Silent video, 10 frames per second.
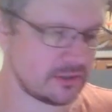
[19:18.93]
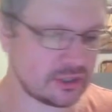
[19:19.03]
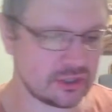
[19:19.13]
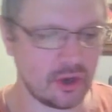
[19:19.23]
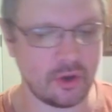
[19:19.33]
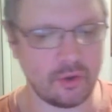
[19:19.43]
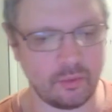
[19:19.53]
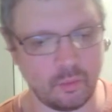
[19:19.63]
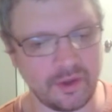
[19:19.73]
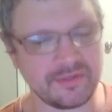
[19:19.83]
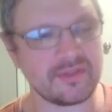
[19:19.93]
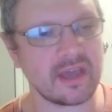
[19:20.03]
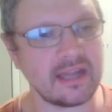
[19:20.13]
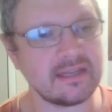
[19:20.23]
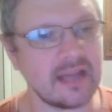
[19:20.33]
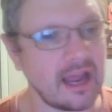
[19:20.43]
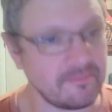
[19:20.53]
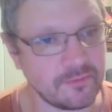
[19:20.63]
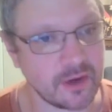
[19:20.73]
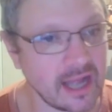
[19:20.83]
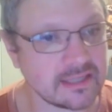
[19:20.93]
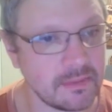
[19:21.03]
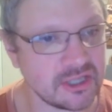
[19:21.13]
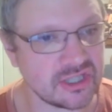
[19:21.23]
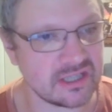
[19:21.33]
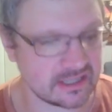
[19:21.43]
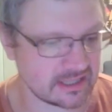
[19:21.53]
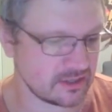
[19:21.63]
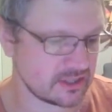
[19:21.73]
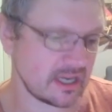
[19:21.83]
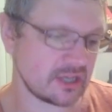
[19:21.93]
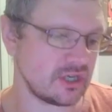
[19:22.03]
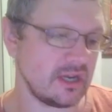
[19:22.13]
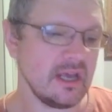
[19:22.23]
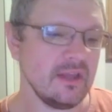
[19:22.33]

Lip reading: So one thing I forgot to mention in the skills section,